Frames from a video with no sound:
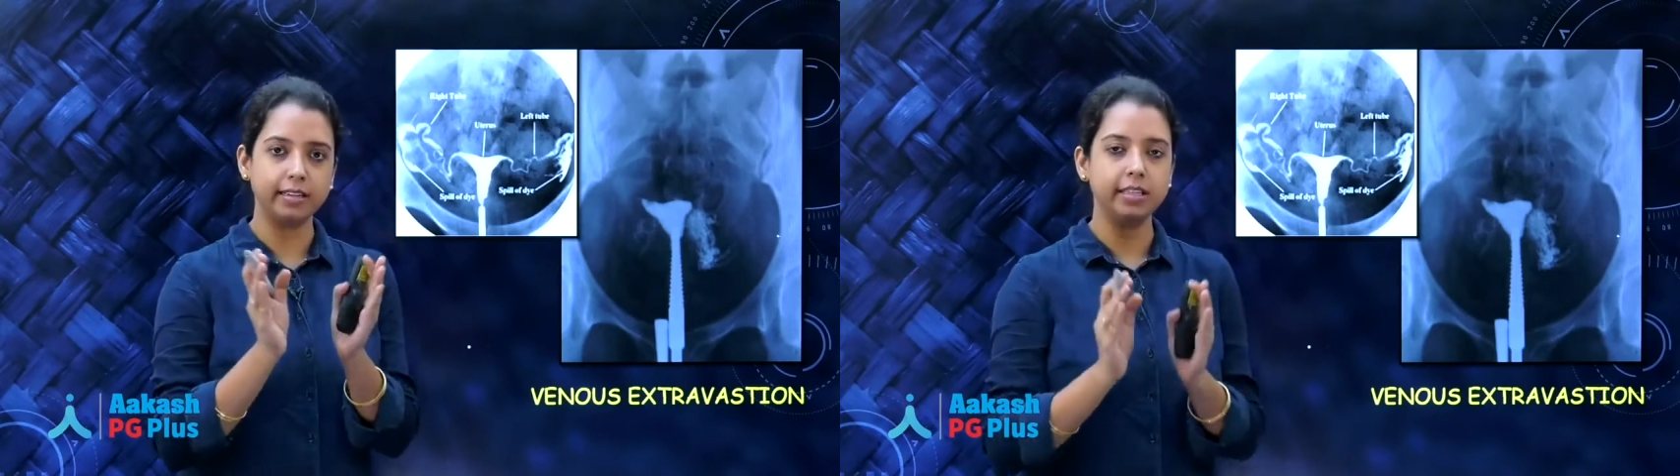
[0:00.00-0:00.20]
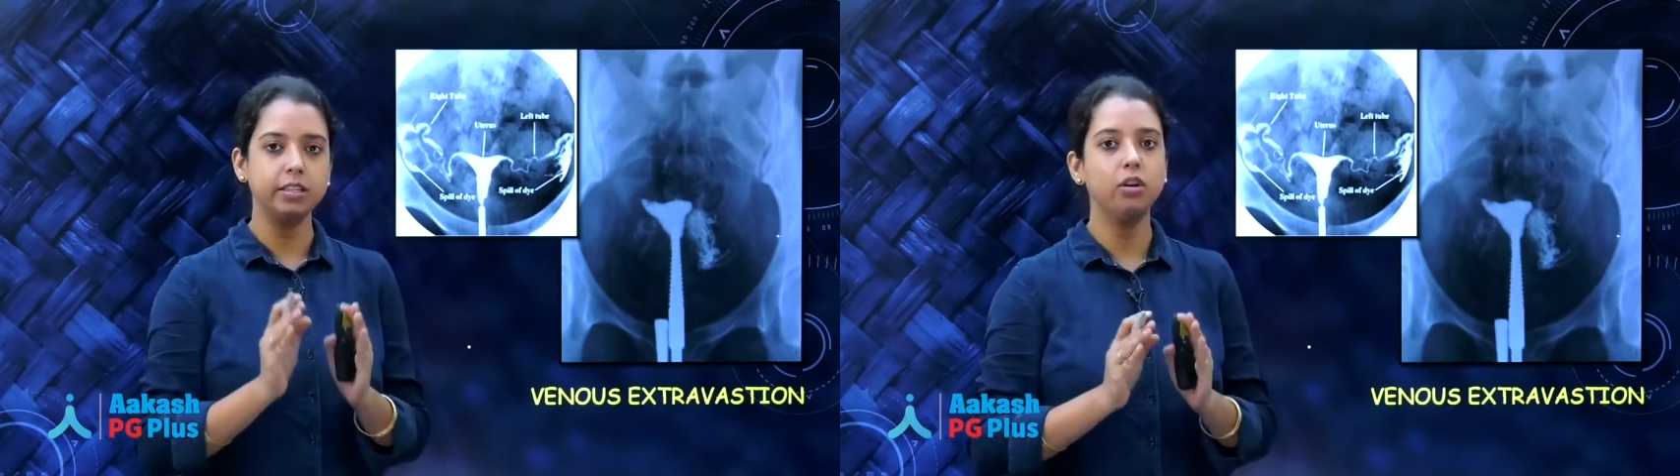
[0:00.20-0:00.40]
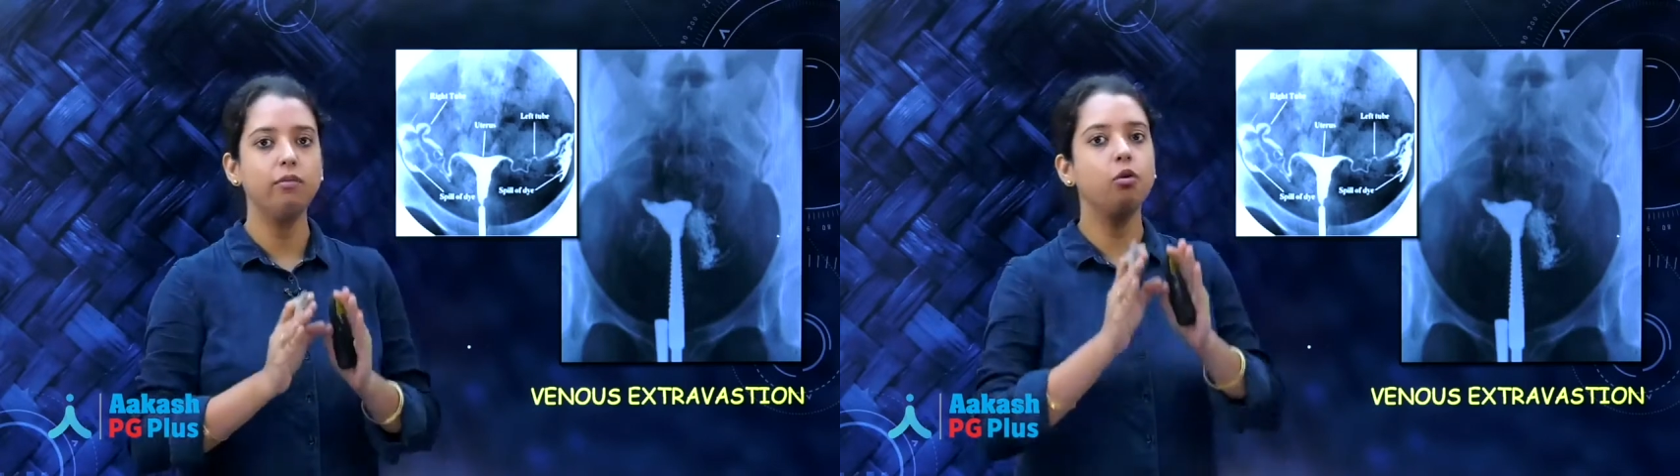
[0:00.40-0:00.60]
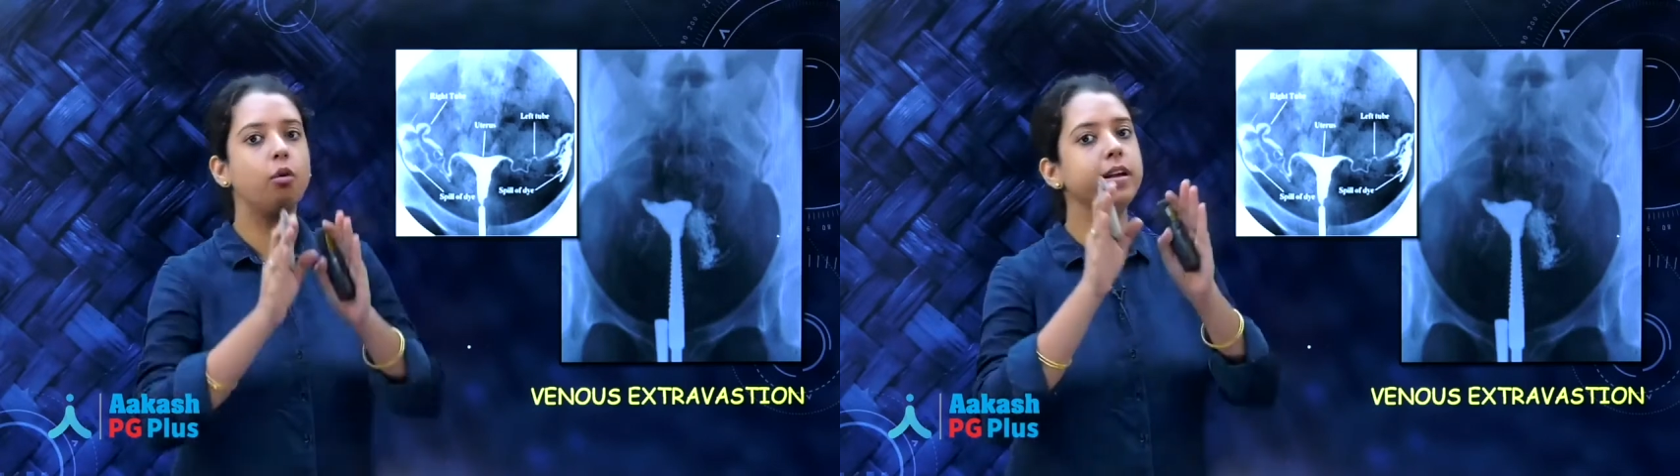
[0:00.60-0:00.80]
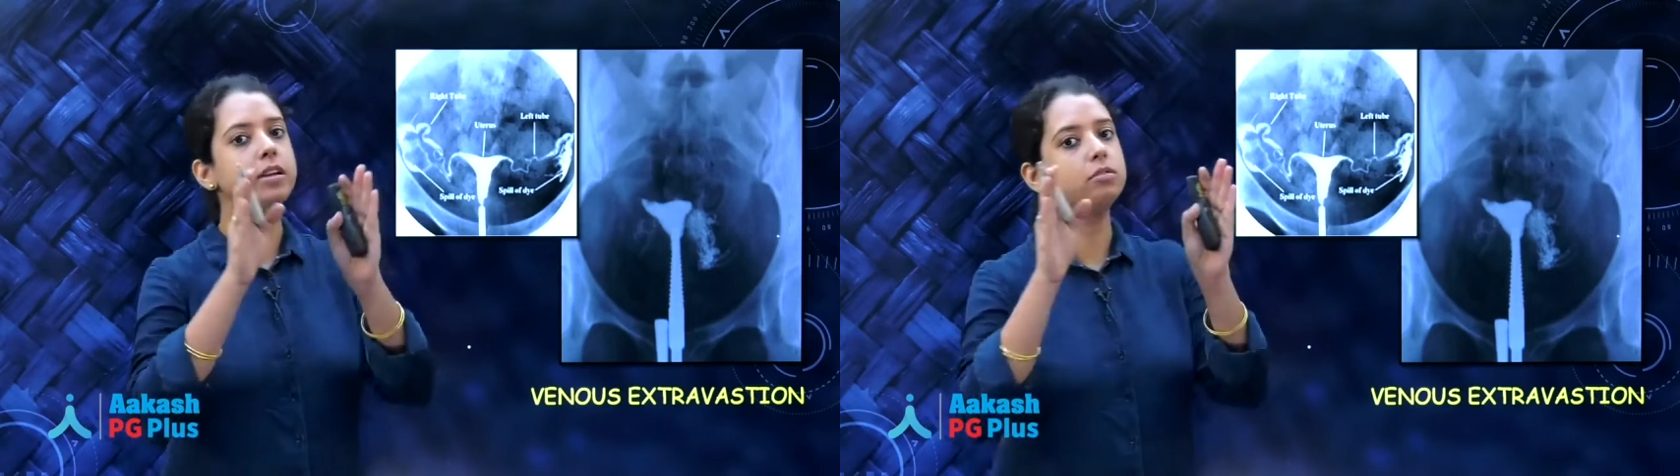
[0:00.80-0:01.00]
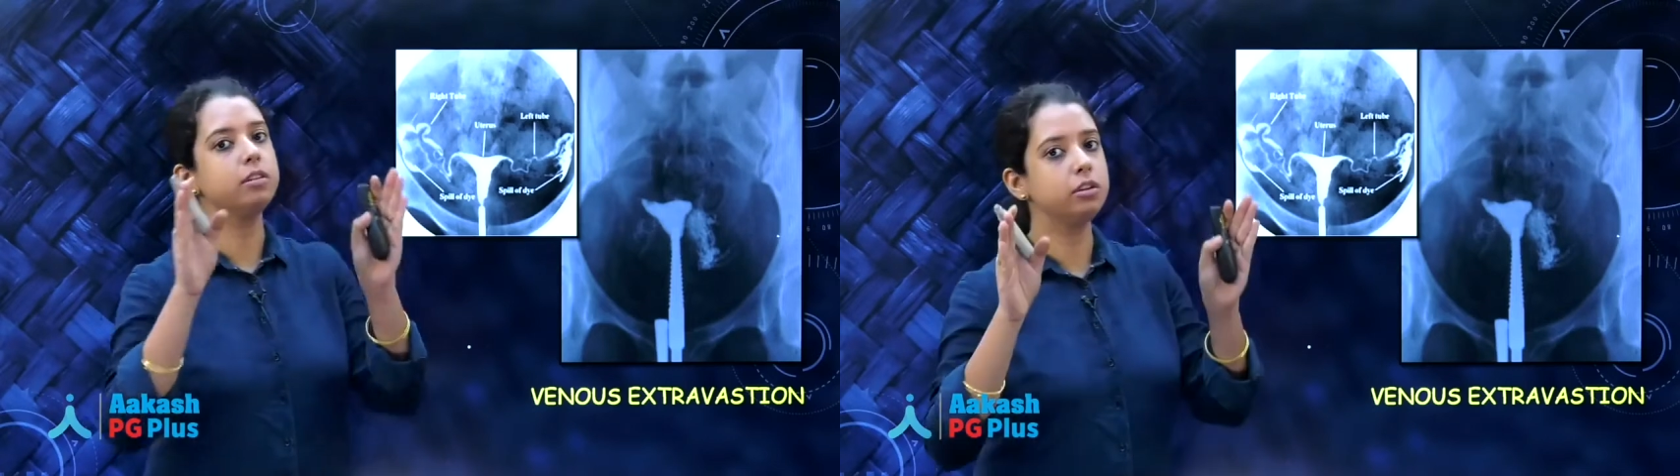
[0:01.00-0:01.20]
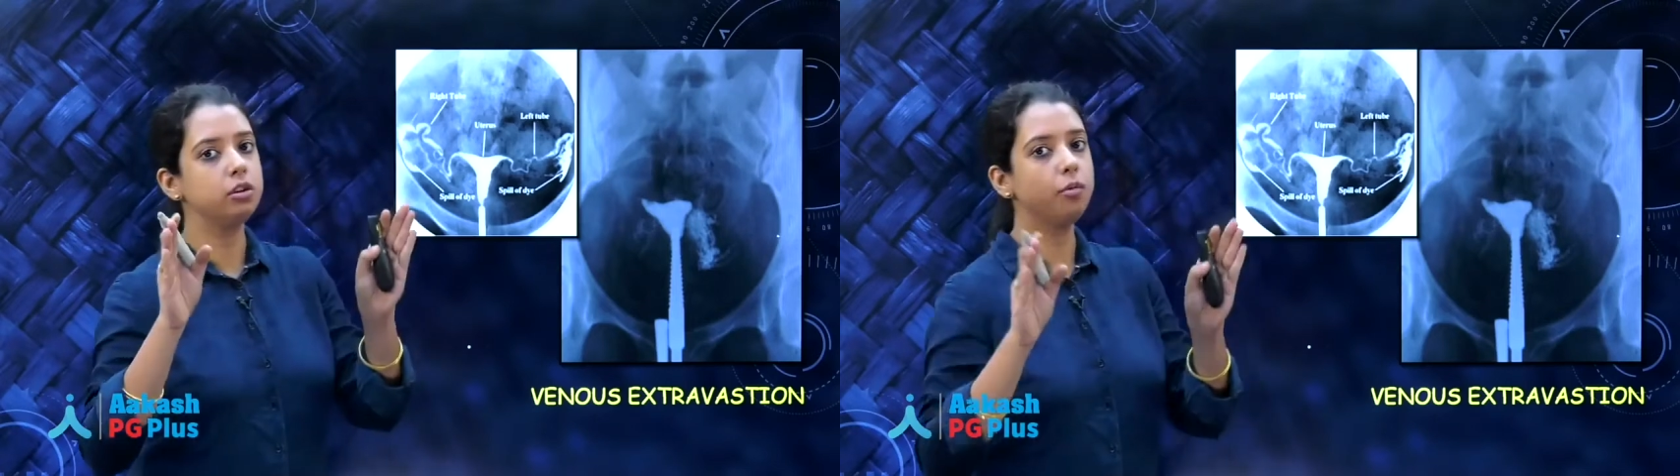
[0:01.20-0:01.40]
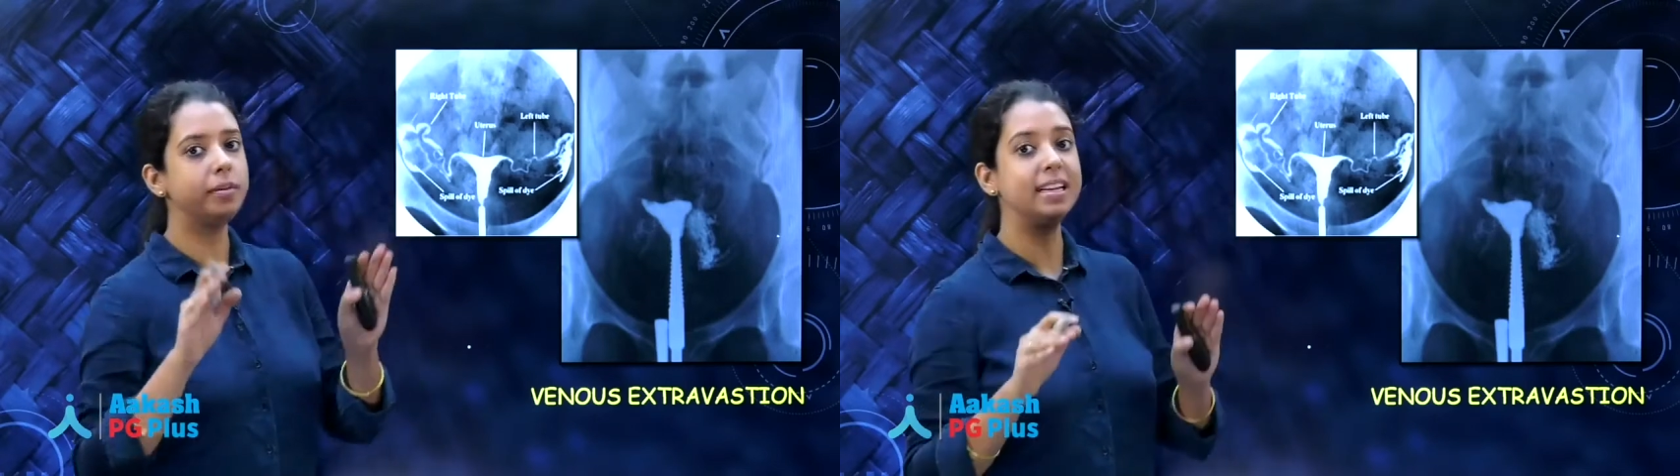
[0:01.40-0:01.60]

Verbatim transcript: instead of going into the tubes,